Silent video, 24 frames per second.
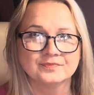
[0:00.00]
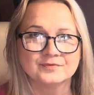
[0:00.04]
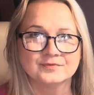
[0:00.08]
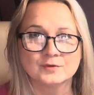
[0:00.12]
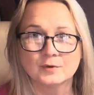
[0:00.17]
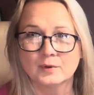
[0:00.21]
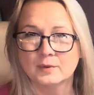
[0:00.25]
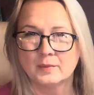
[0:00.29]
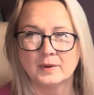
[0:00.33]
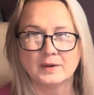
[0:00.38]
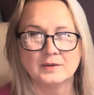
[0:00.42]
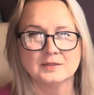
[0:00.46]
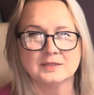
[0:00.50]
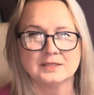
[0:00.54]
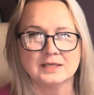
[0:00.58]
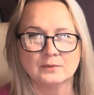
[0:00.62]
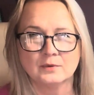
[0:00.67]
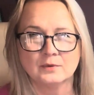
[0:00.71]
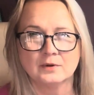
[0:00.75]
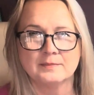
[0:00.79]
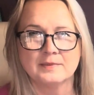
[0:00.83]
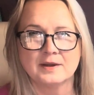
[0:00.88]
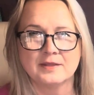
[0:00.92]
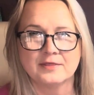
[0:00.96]
So I won't say
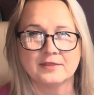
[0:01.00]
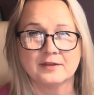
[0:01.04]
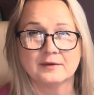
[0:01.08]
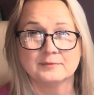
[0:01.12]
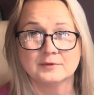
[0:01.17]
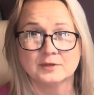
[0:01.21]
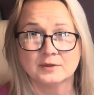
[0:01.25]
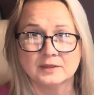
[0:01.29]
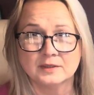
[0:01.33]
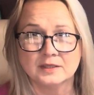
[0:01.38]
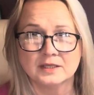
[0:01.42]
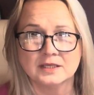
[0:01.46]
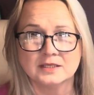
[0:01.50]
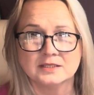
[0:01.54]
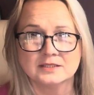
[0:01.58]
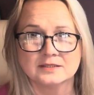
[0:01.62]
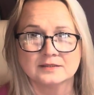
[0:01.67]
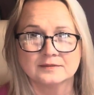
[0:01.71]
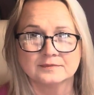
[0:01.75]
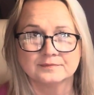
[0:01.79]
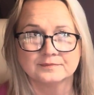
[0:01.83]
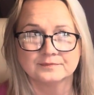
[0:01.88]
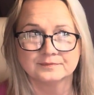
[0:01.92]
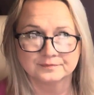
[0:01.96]
what month I'm doing this,
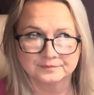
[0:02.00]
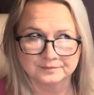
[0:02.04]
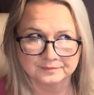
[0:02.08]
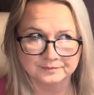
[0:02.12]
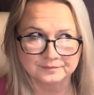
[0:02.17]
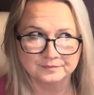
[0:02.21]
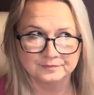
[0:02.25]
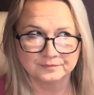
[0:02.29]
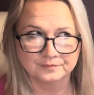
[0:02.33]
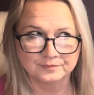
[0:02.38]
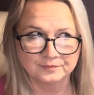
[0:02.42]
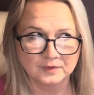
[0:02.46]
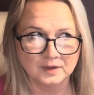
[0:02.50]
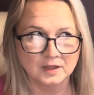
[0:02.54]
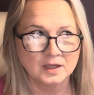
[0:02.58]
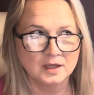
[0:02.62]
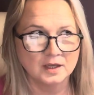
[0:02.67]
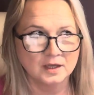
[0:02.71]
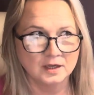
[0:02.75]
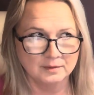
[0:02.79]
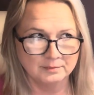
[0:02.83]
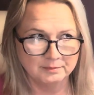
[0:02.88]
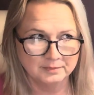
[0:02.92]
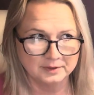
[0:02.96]

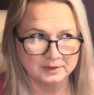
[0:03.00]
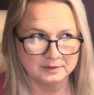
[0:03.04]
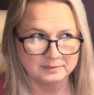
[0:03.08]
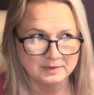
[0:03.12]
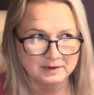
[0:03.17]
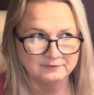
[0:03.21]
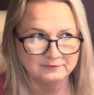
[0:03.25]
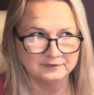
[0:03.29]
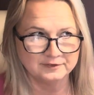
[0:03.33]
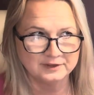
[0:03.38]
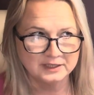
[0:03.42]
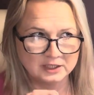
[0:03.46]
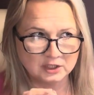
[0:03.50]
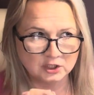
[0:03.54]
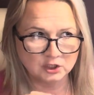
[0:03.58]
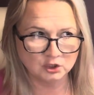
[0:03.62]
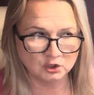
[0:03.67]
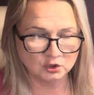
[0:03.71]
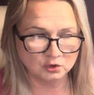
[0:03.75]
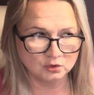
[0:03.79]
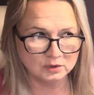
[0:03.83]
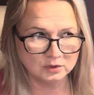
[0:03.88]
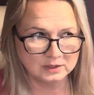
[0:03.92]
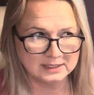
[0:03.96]
but the month that
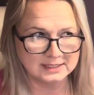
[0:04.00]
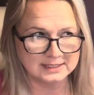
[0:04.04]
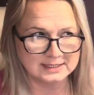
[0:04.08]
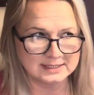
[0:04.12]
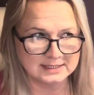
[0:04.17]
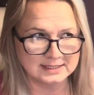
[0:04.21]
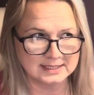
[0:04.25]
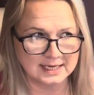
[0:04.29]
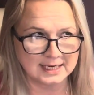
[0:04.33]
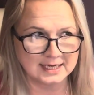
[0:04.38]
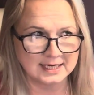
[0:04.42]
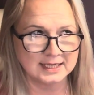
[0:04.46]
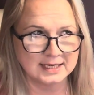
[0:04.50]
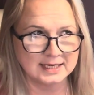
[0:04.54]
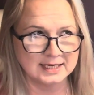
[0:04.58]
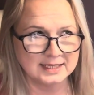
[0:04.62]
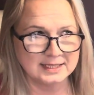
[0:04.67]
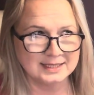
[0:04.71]
you're listening,